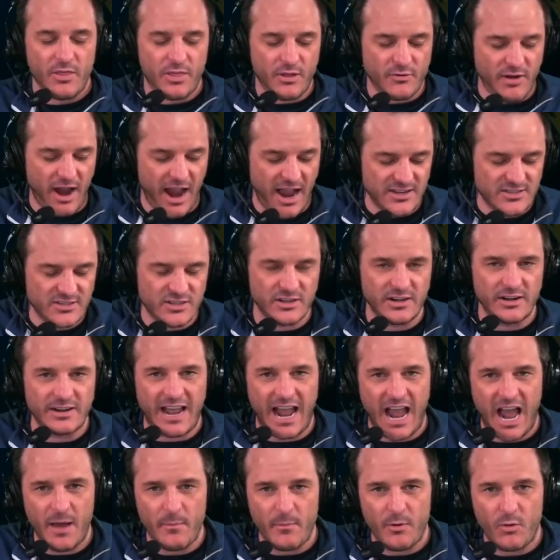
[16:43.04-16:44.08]
the roster in
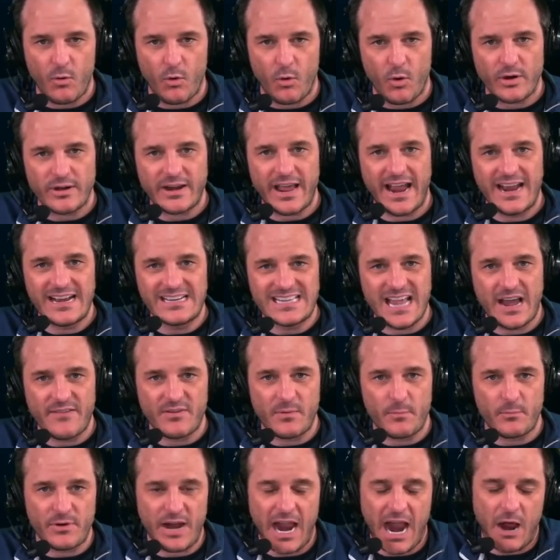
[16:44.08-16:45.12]
Kyle McCord and
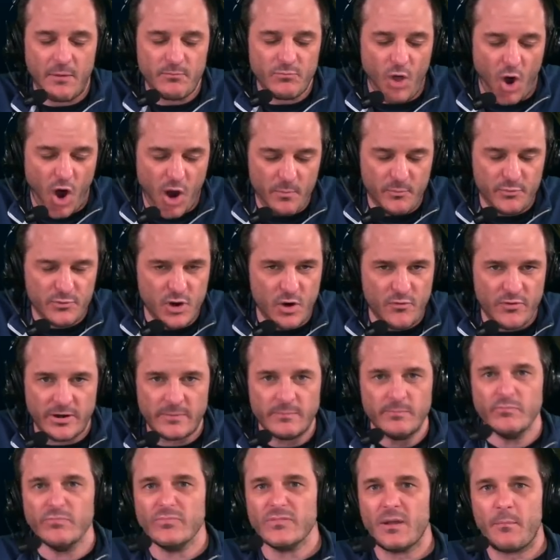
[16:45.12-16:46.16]
Devin Brown. Unproven,
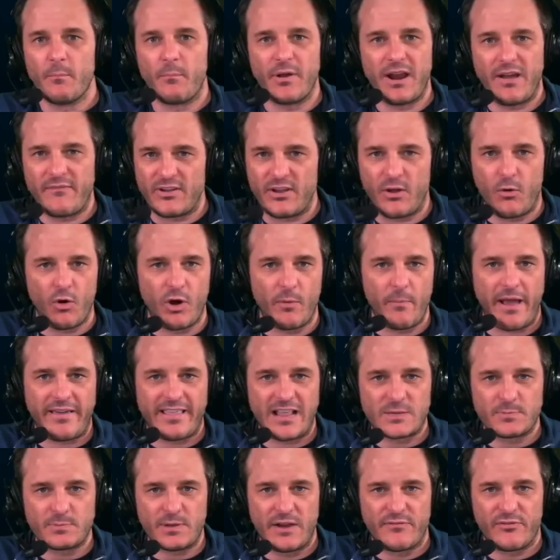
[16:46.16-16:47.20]
but every quarterback
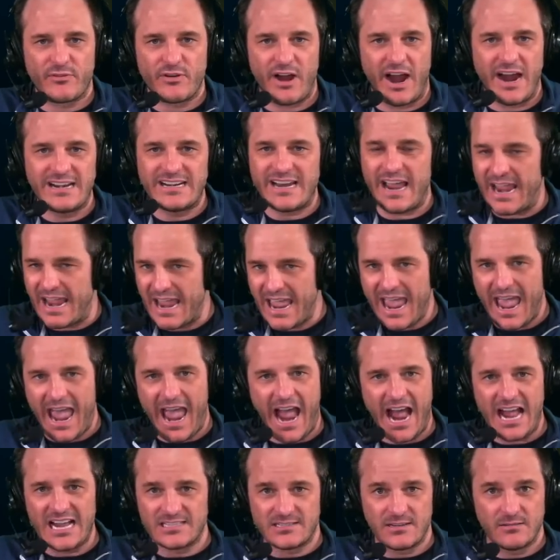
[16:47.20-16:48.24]
that's played for Ryan Day
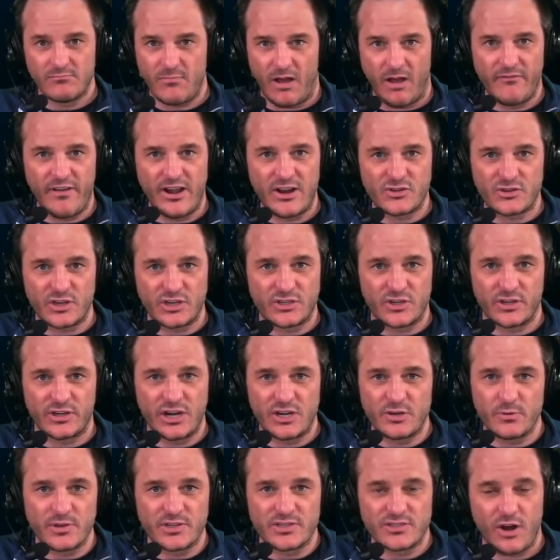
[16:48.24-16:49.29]
has eventually turned
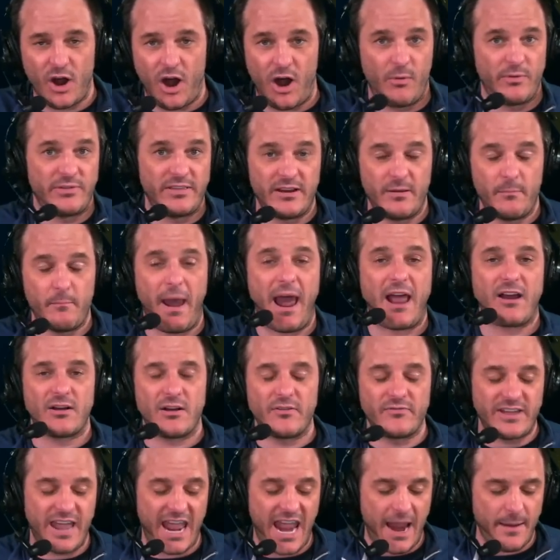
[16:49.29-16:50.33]
into a star within a matter
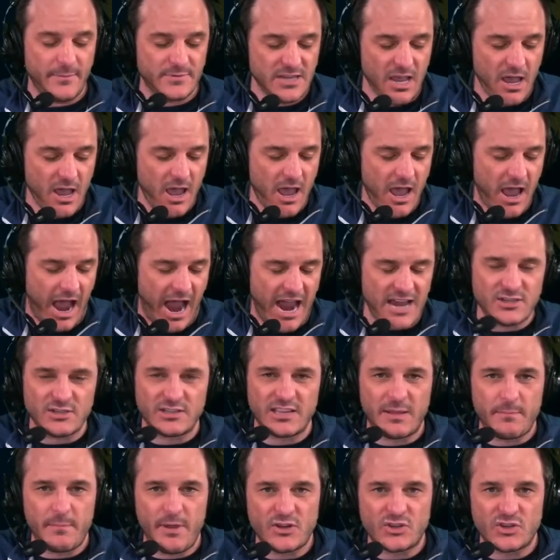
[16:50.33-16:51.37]
of games. I still
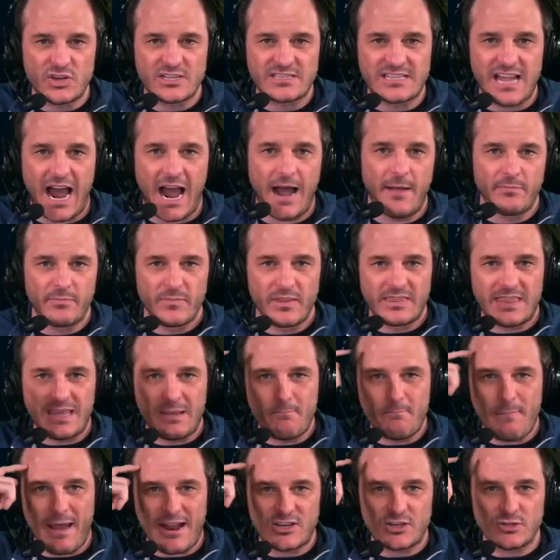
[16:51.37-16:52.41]
think Michigan's got the
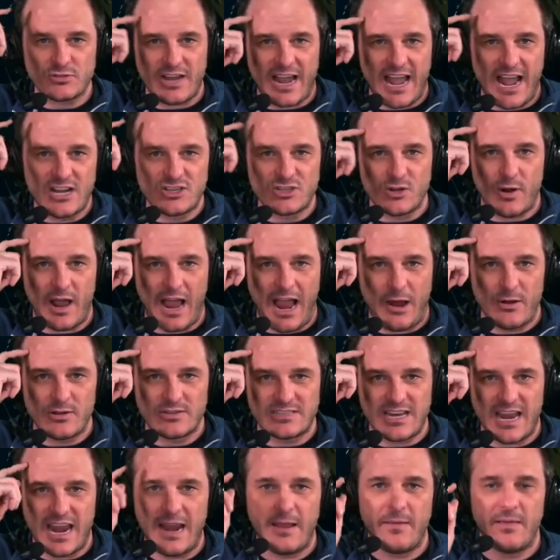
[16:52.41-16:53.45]
mental edge in Ohio
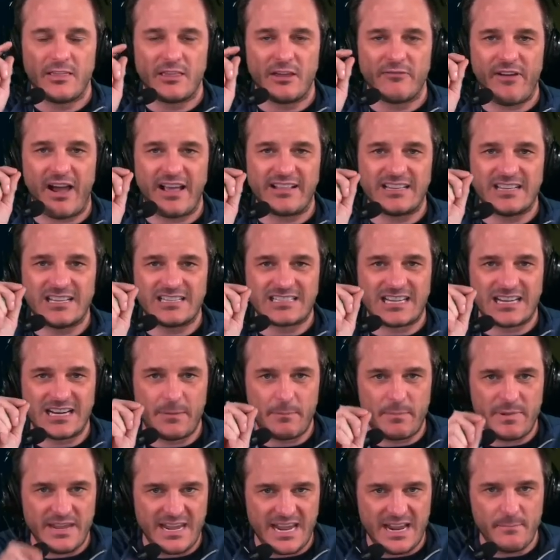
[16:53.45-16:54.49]
State. The fact that it's going to
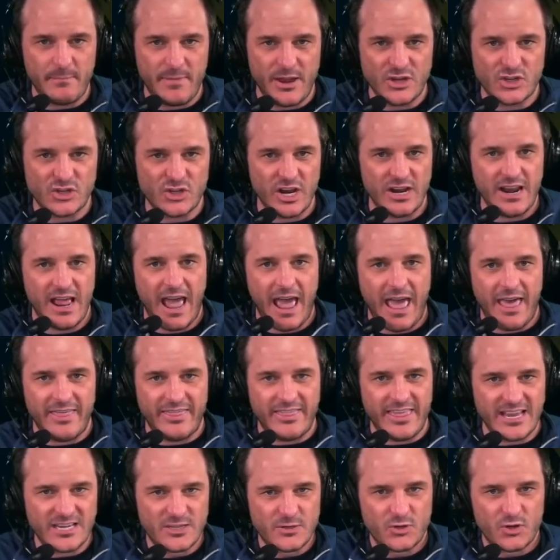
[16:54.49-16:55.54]
be in Michigan,
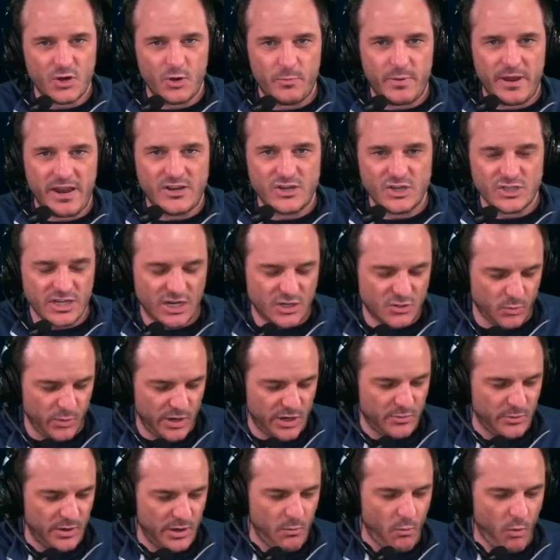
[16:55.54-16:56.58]
this should be, just like
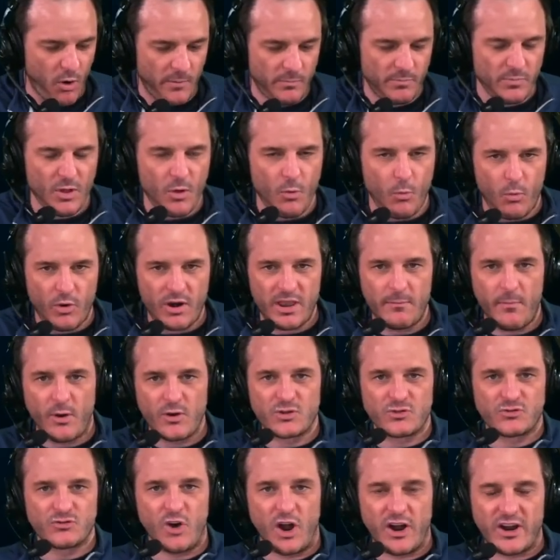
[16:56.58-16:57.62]
2021, one of the
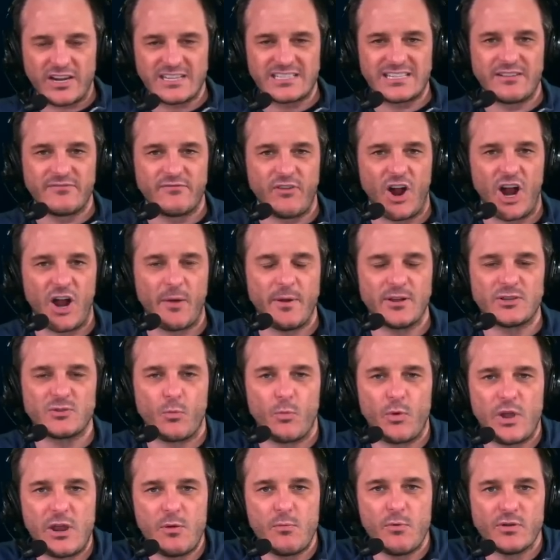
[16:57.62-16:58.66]
most ruckus environments
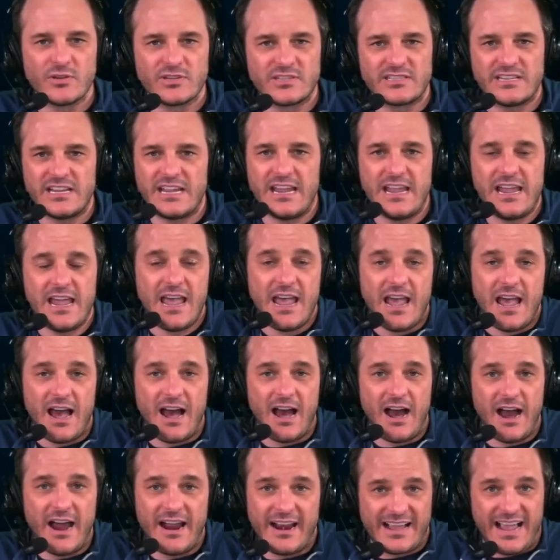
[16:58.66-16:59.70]
we will see
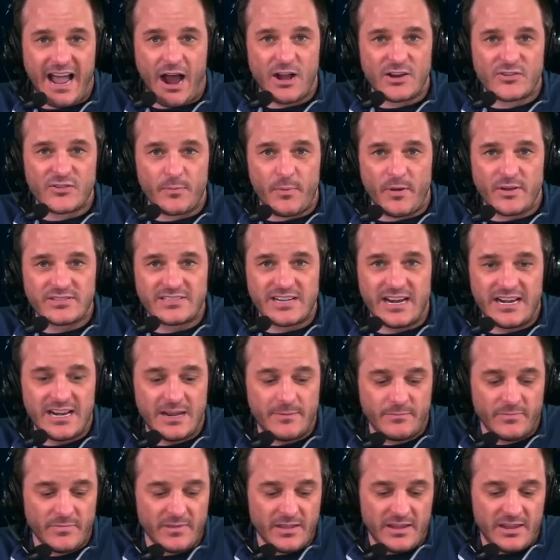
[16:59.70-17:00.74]
in a college football stadium,
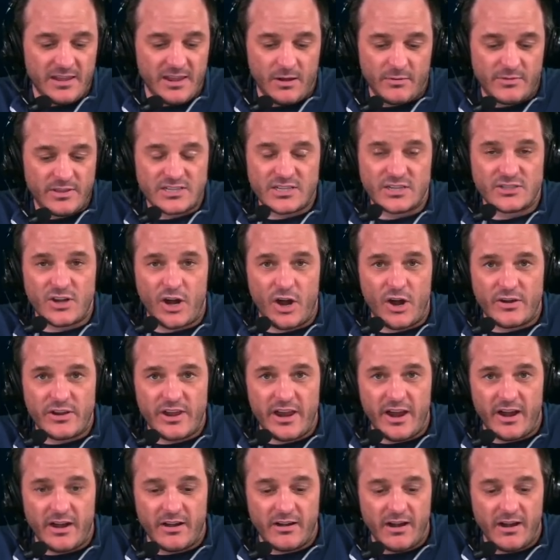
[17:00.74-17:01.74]
this entire year,